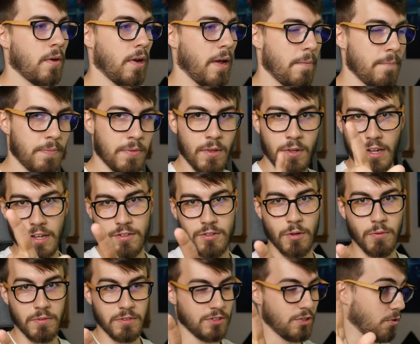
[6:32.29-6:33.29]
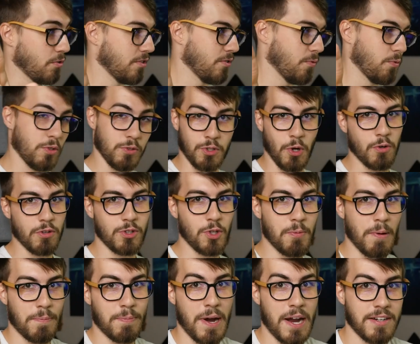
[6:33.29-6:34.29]
Okay, hold on. Don't don't don't
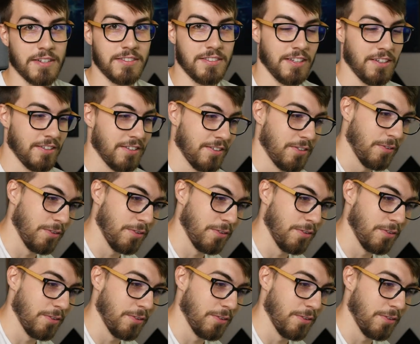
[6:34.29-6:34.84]
include my practicing.